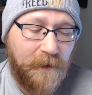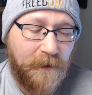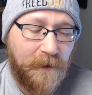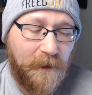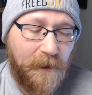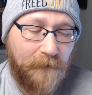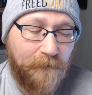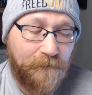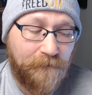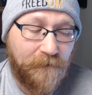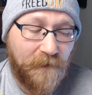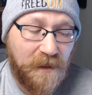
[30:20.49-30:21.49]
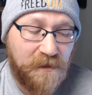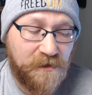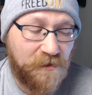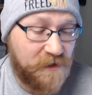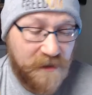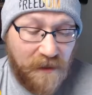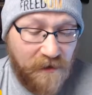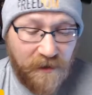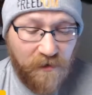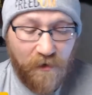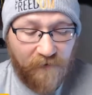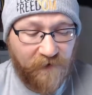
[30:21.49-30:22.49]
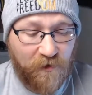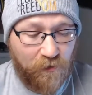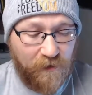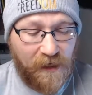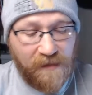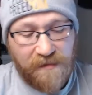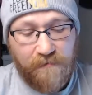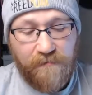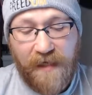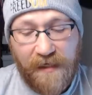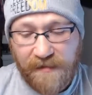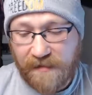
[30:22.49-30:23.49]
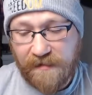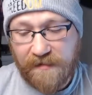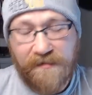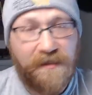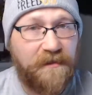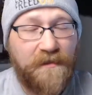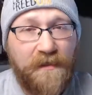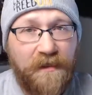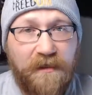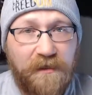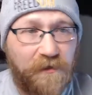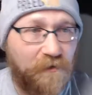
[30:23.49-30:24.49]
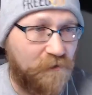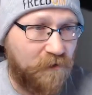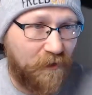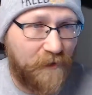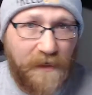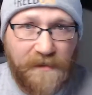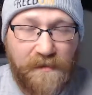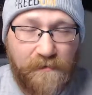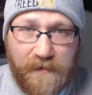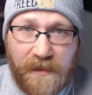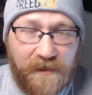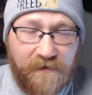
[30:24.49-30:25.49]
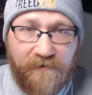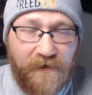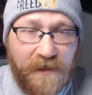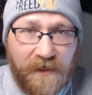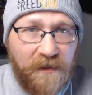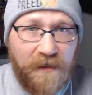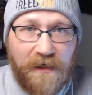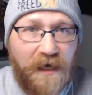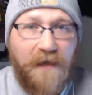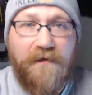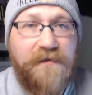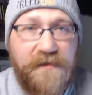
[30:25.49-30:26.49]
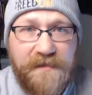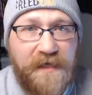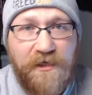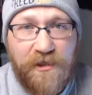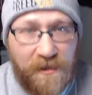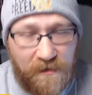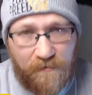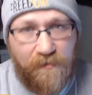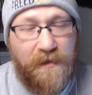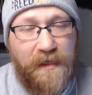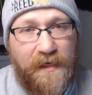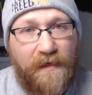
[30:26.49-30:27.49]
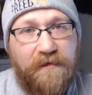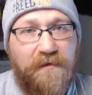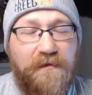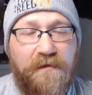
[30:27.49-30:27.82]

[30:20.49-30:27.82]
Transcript: So it's not like you have to create some nexus and then, create some kind of like colonization plan.